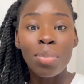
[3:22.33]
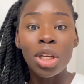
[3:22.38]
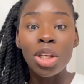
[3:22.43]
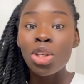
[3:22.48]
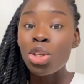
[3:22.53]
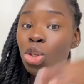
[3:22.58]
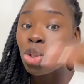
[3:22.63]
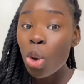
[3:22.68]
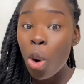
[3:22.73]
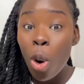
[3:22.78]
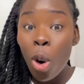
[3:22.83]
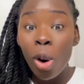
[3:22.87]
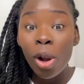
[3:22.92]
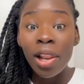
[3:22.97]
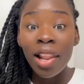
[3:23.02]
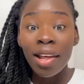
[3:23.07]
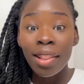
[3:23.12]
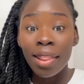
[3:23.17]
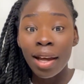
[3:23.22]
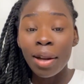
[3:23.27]
be
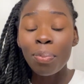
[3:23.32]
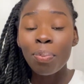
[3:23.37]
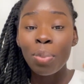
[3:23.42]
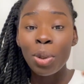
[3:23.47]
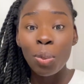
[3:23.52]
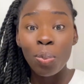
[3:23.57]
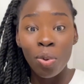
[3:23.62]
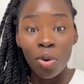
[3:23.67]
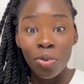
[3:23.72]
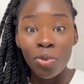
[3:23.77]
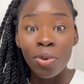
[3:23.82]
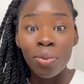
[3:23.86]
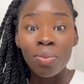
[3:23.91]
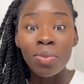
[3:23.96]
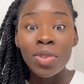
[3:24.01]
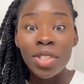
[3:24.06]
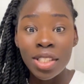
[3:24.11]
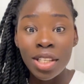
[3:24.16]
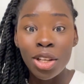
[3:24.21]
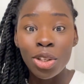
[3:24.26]
taller than people
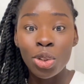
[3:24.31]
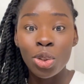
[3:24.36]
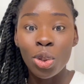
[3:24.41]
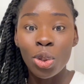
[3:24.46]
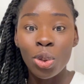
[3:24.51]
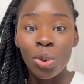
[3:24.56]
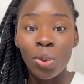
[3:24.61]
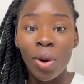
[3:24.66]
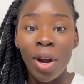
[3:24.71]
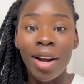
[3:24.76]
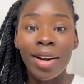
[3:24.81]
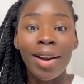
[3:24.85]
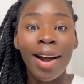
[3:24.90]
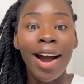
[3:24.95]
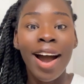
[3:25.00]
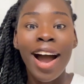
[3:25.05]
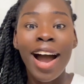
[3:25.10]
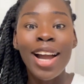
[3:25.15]
from central Uganda.